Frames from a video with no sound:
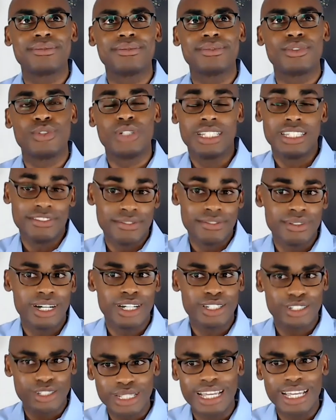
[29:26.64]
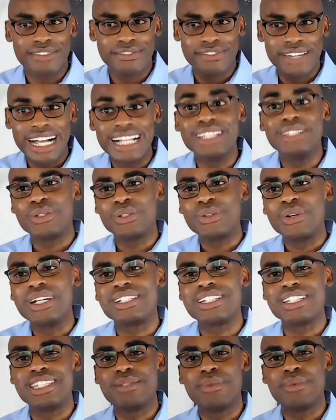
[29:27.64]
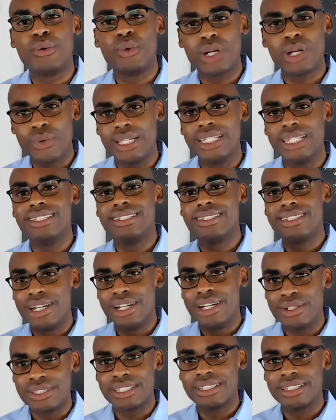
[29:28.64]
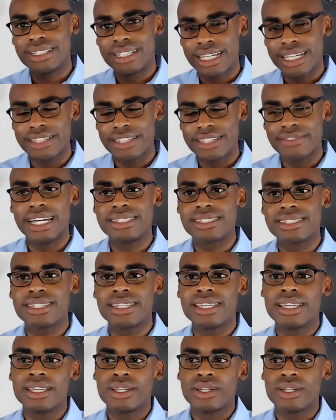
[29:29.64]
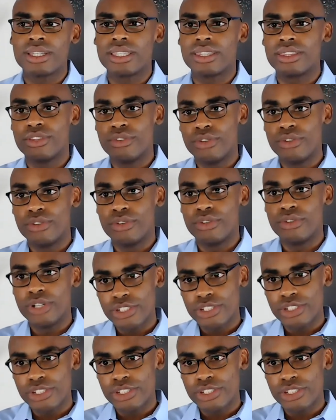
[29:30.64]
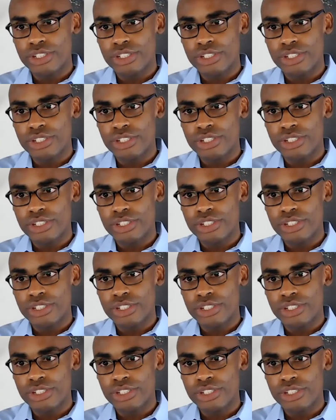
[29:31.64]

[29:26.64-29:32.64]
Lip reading: really underlying value questions about what do I need to know to advance the research agenda, the practical.